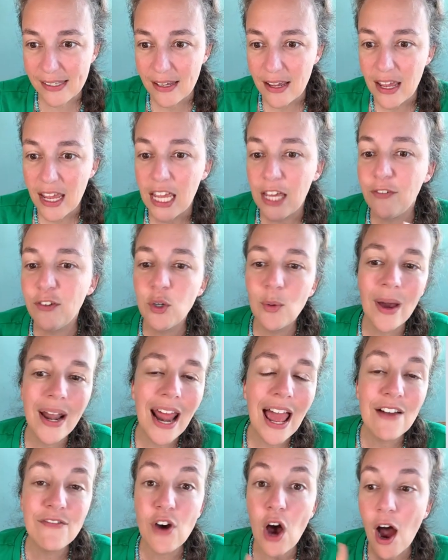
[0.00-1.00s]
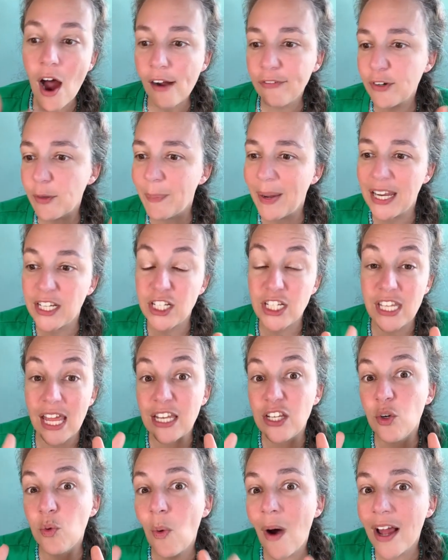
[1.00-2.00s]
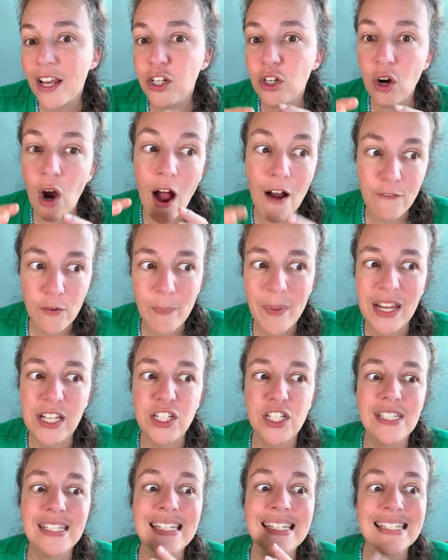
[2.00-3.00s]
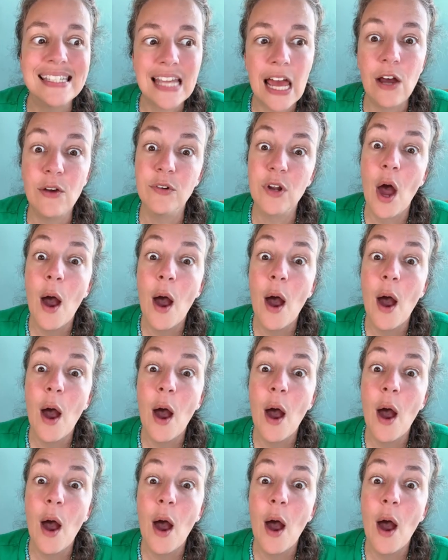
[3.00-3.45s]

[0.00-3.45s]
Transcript: If you want to have offer pages and you want your offer pages to sound